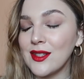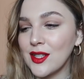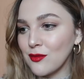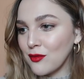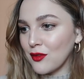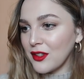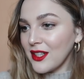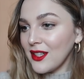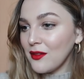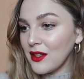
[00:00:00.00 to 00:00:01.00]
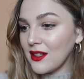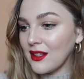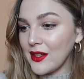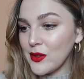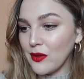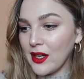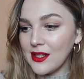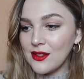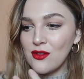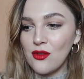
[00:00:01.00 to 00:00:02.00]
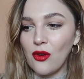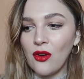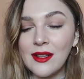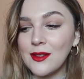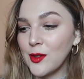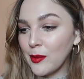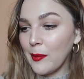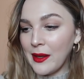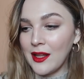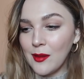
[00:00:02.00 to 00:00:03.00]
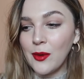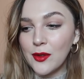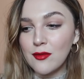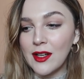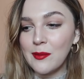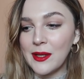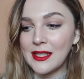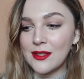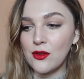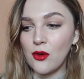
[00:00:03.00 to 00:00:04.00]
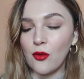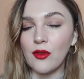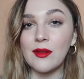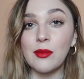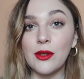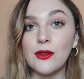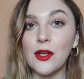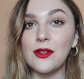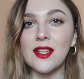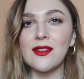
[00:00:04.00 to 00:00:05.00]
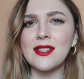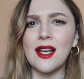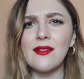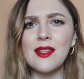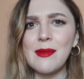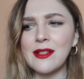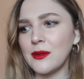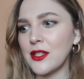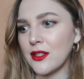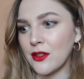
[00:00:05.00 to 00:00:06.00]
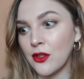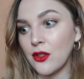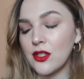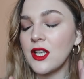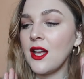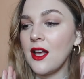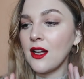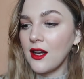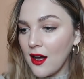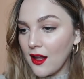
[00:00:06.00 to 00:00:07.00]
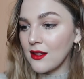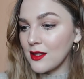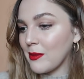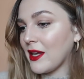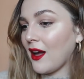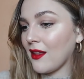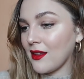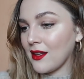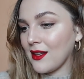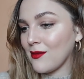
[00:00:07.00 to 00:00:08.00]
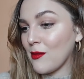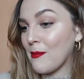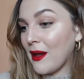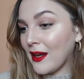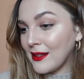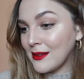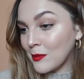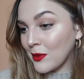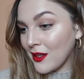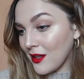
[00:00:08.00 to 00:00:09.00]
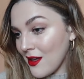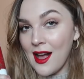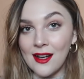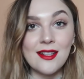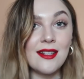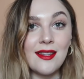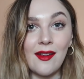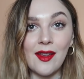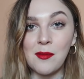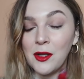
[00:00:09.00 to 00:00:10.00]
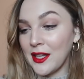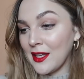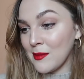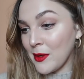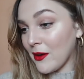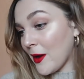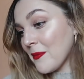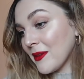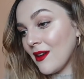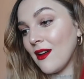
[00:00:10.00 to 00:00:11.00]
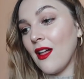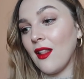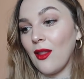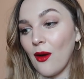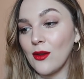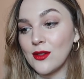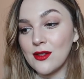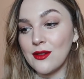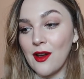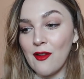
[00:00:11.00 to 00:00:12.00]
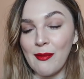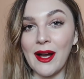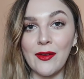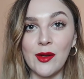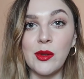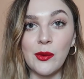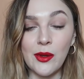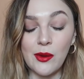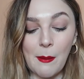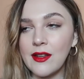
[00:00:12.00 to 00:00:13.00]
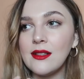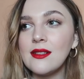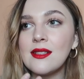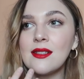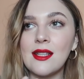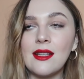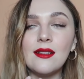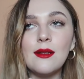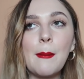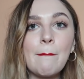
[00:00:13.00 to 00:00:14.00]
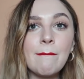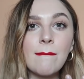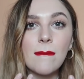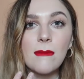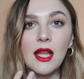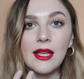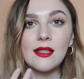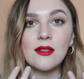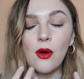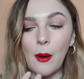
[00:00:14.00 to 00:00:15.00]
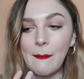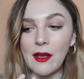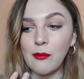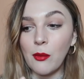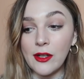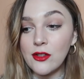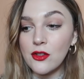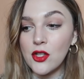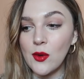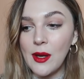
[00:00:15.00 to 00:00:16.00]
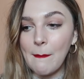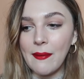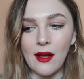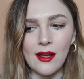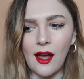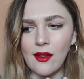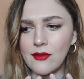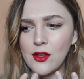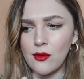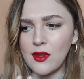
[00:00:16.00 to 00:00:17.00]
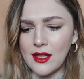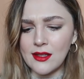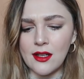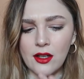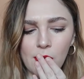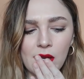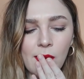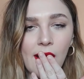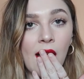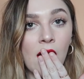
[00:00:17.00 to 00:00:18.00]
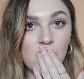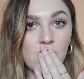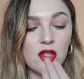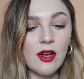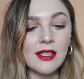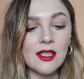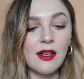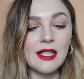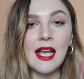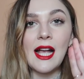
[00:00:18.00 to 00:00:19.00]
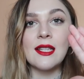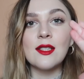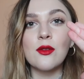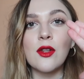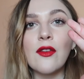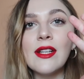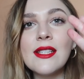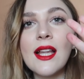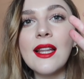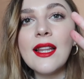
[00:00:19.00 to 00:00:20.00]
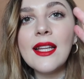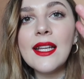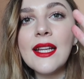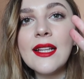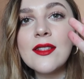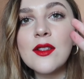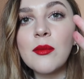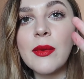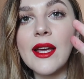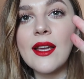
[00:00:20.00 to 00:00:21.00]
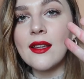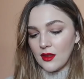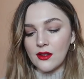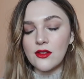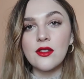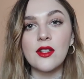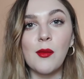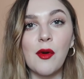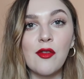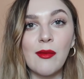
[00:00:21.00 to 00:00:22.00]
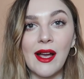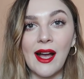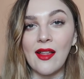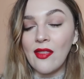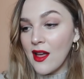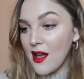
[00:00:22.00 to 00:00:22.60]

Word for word: It's a really, really nice red. It's not super pillar box red, but it's not really blue tone either. It's kind of in the middle, which is a good color to be at, I think. It reminds me, actually, now that I'm looking in the mirror, a lot of MAC Ruby Woo. feels still like it's got a bit of moisture to it, but I don't think it's going to go anywhere transfer test. There is a little bit that's just come off of my hand